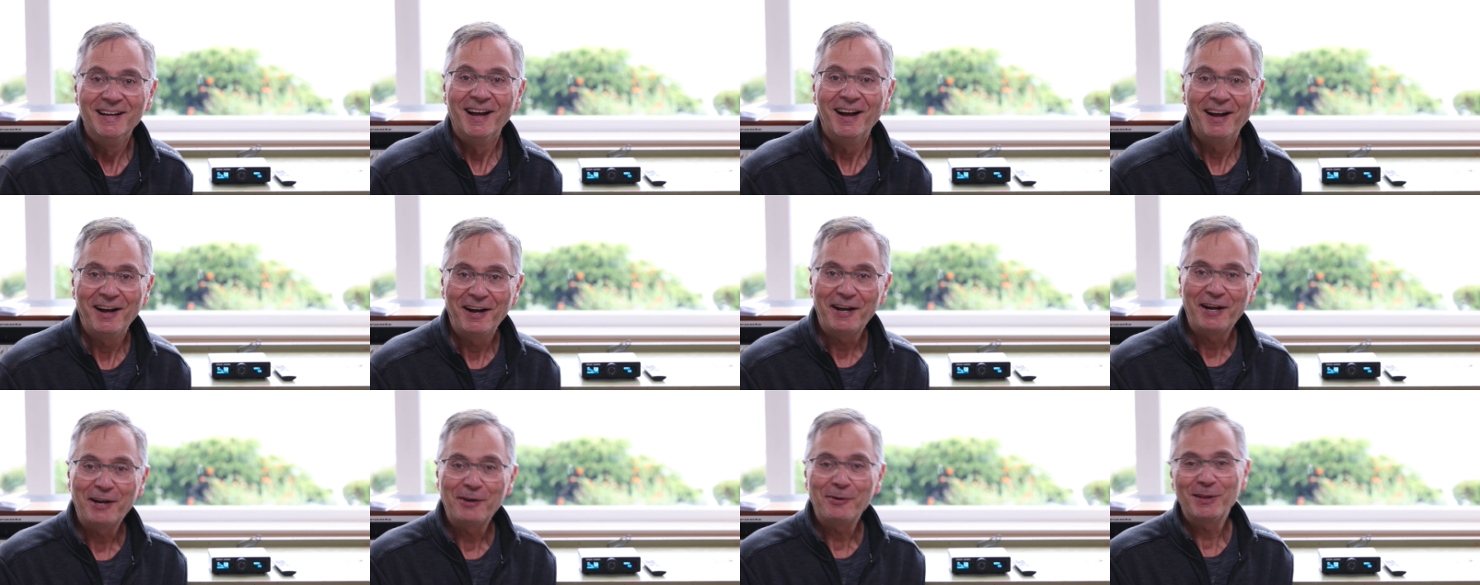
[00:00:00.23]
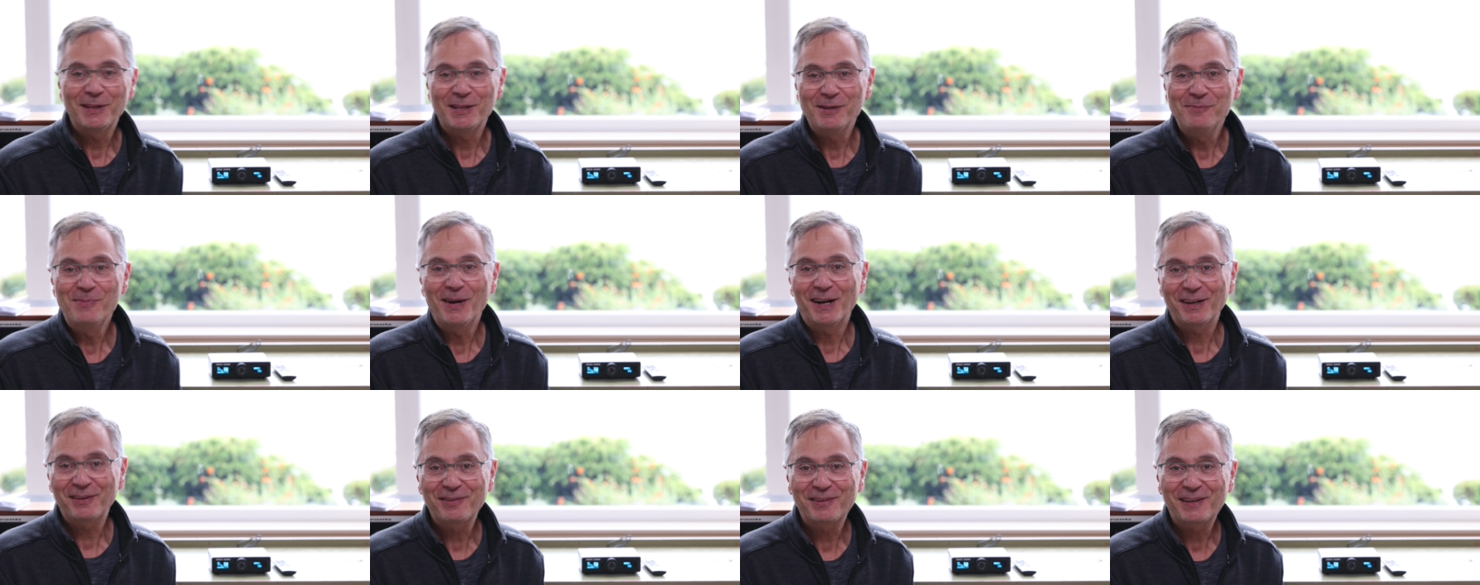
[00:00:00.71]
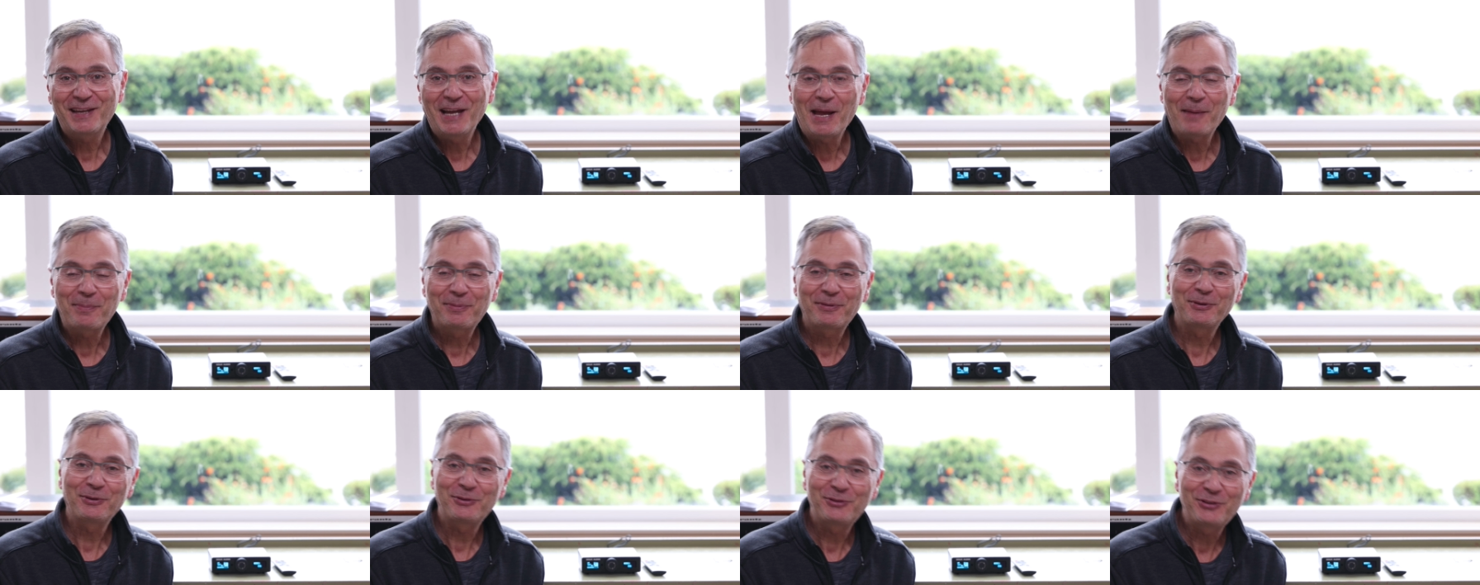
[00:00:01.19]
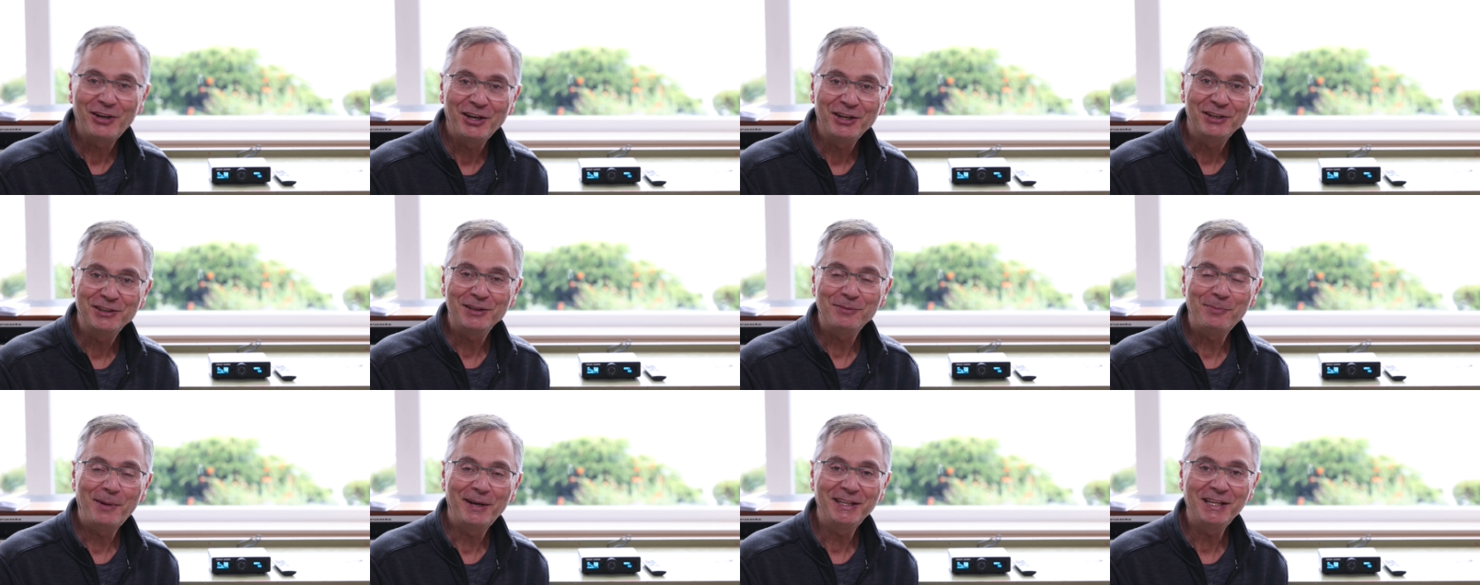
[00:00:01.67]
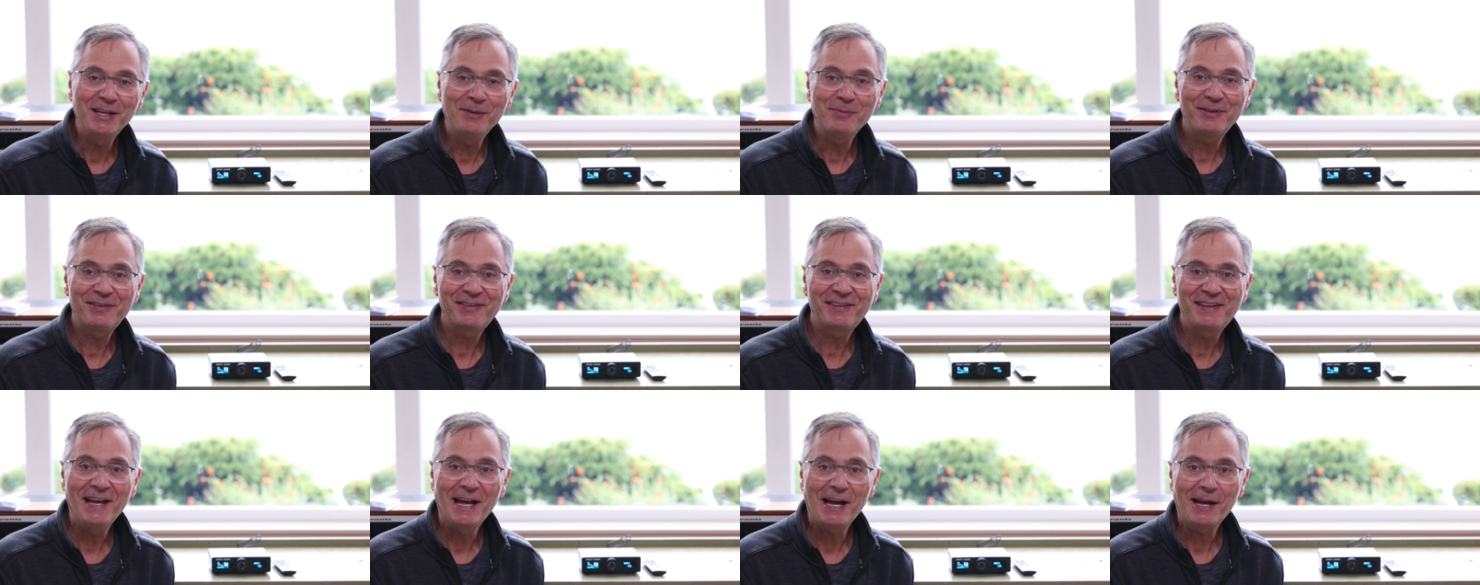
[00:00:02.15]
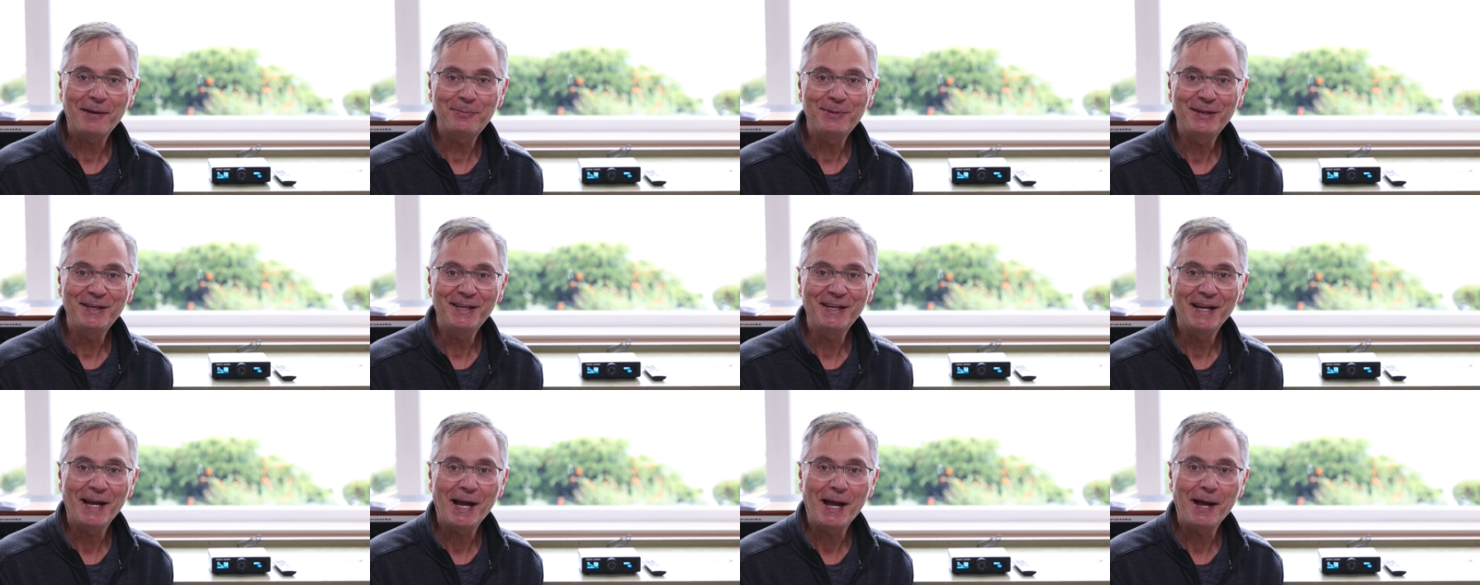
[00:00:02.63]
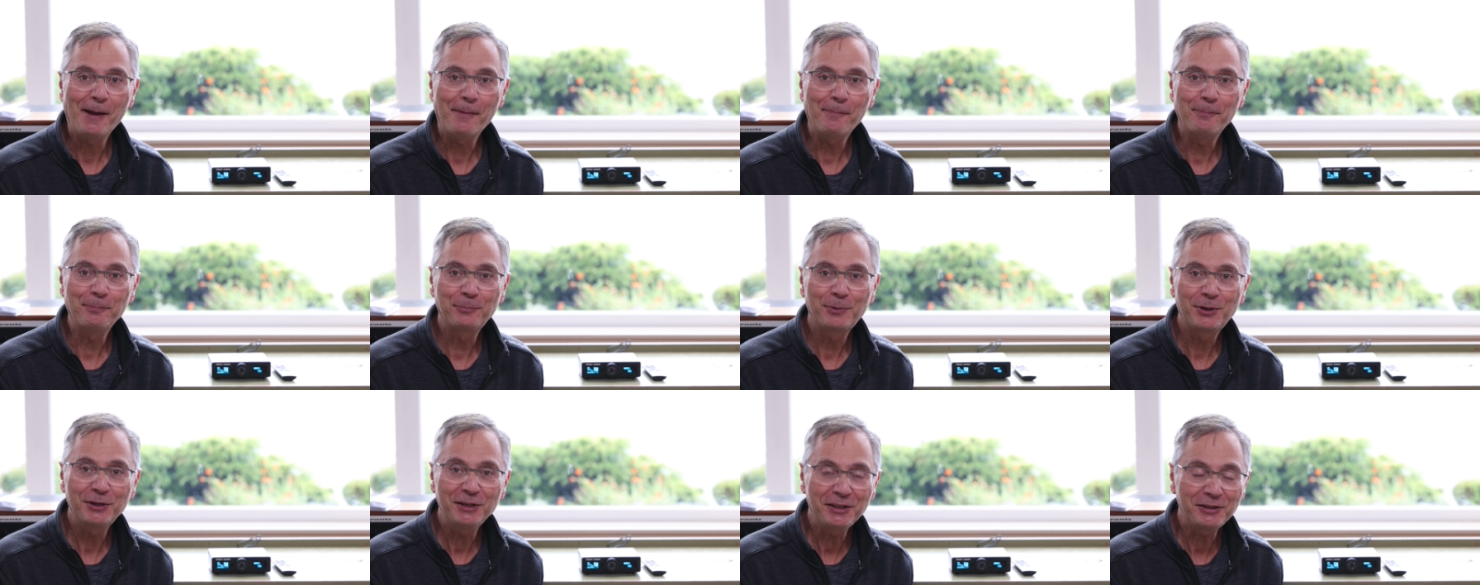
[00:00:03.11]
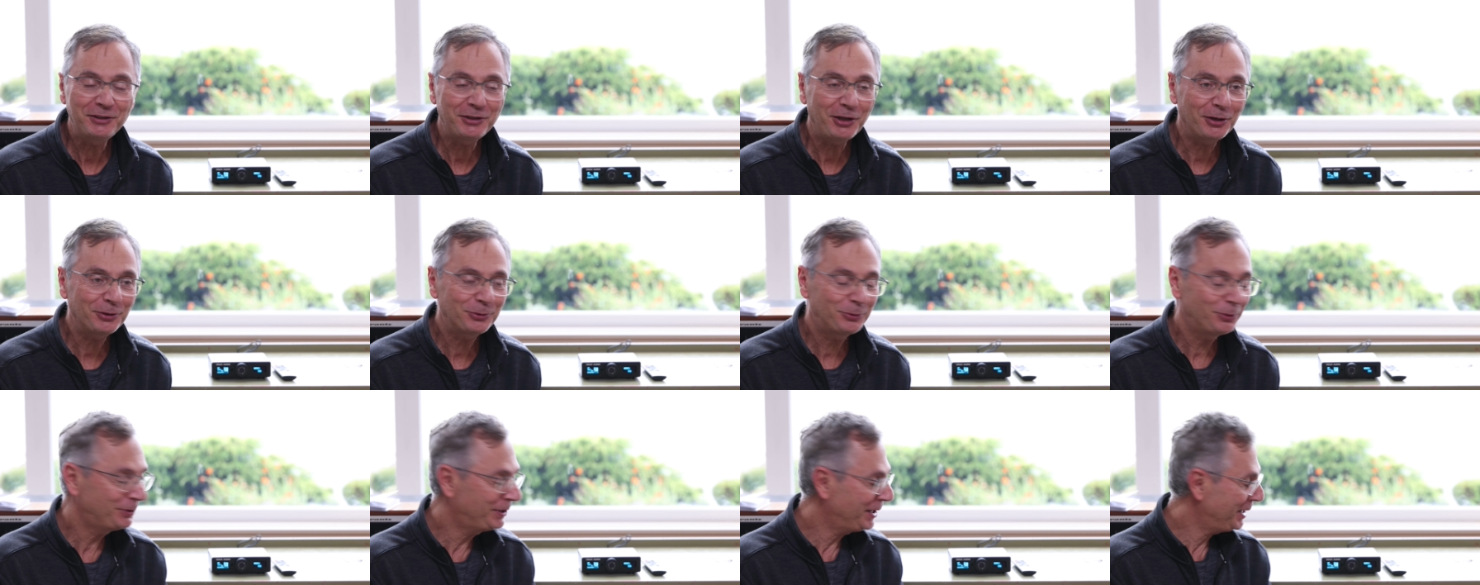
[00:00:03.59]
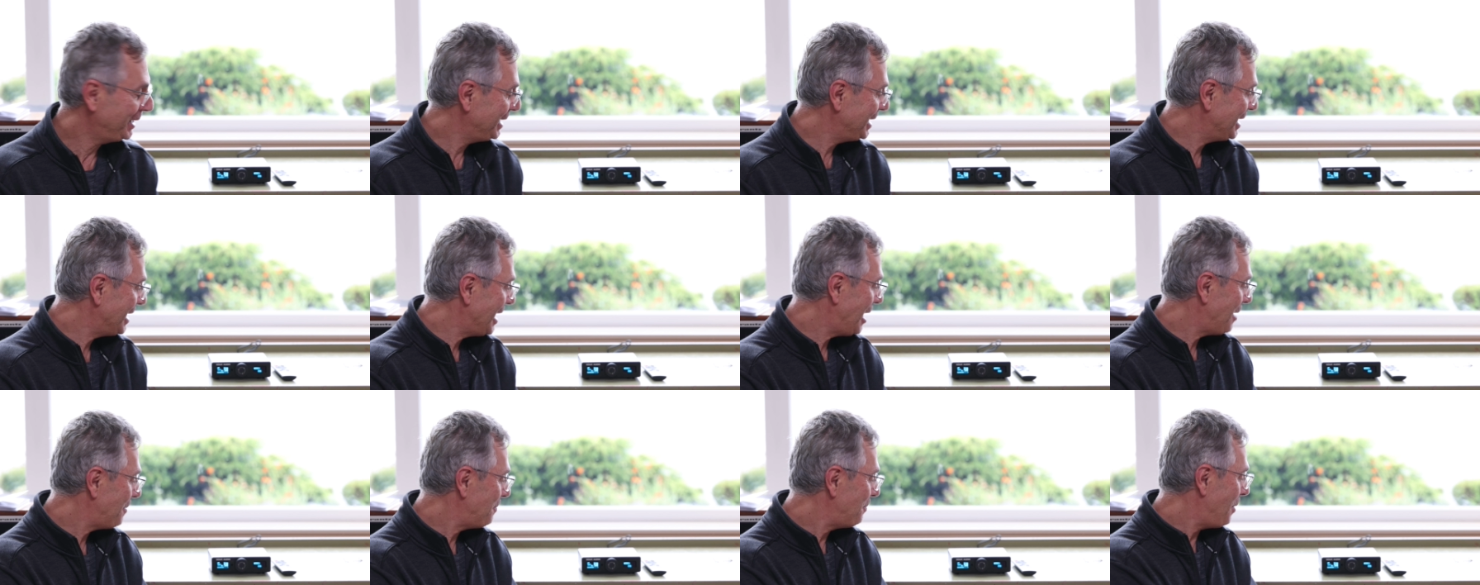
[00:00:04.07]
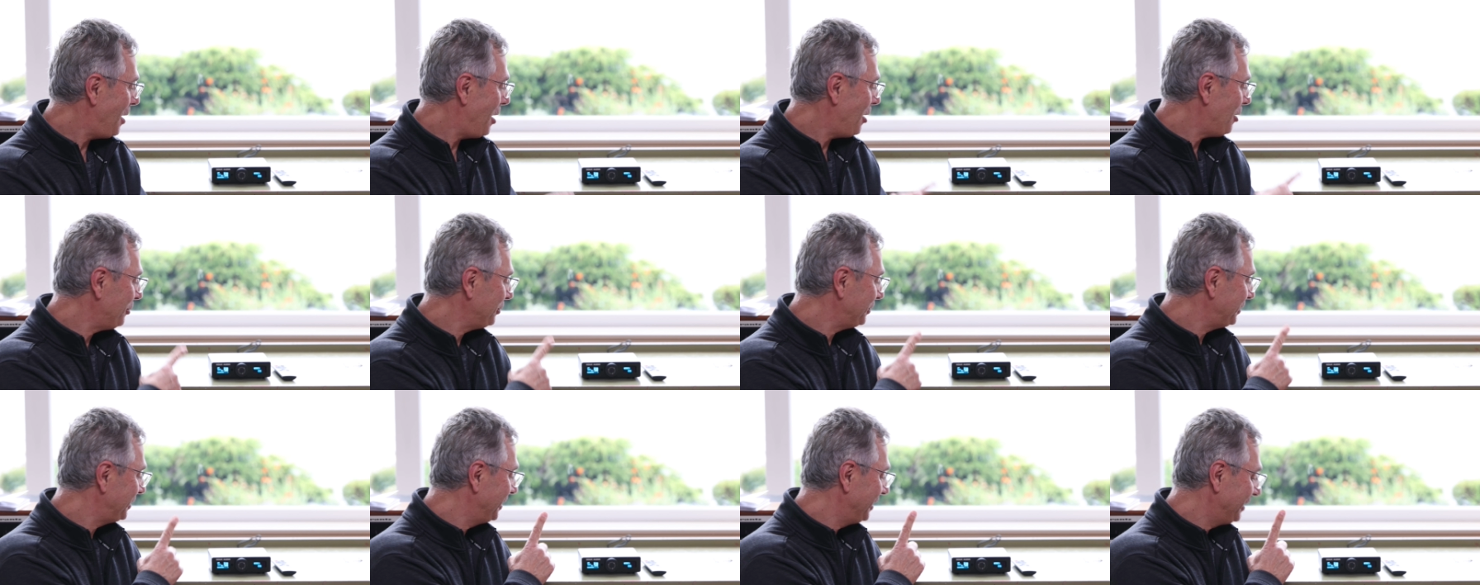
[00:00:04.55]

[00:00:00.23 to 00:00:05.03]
Hi, welcome back to the Gapster channel. My name is Gabby. I'm going to talk today about